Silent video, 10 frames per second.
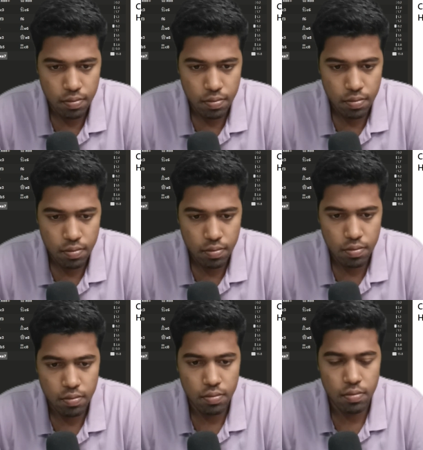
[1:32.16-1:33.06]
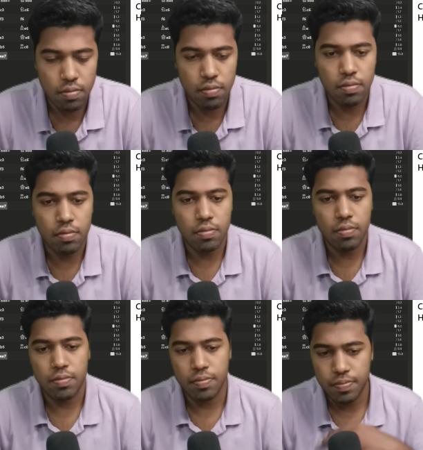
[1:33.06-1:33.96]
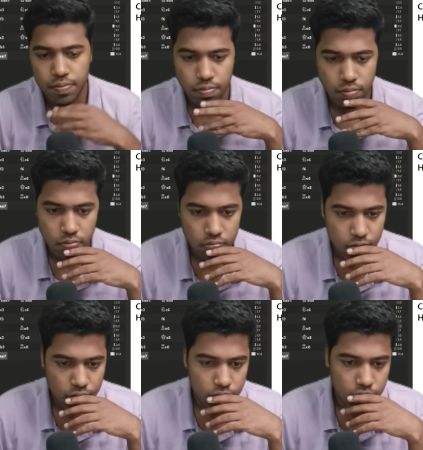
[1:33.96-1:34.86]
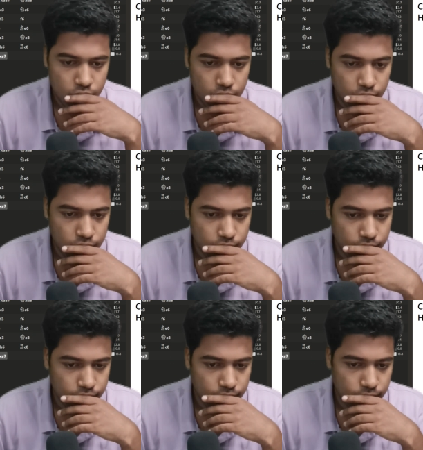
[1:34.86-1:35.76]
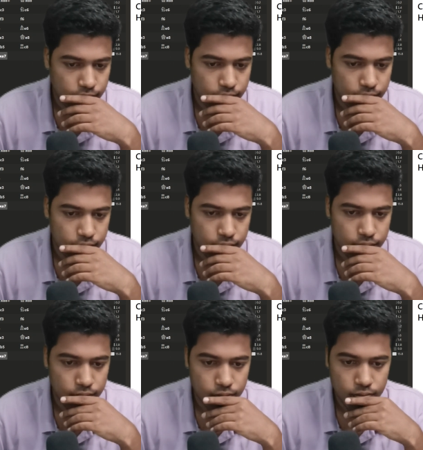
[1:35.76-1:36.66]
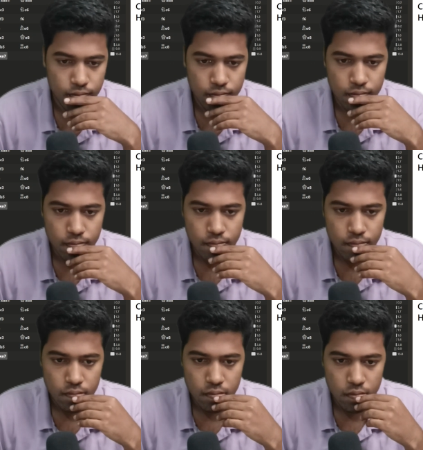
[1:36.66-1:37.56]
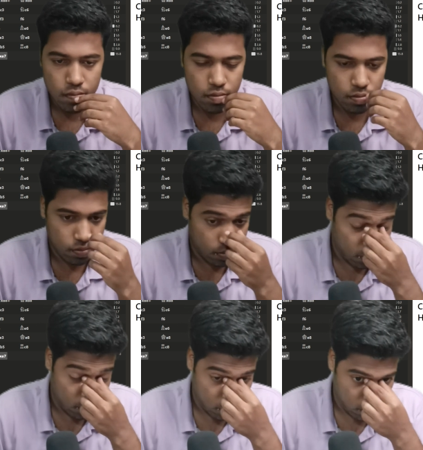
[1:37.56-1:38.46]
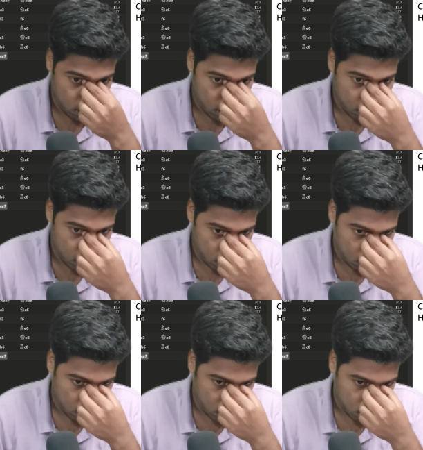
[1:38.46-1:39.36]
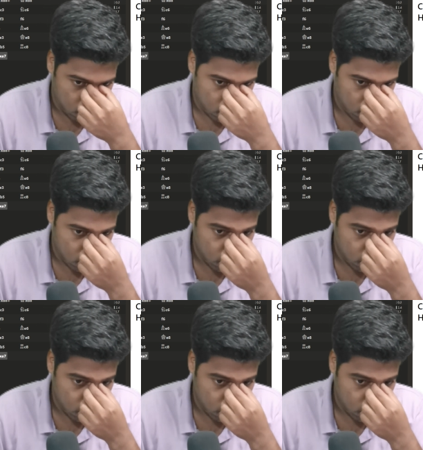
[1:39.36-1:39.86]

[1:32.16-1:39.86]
No one is speaking in this clip.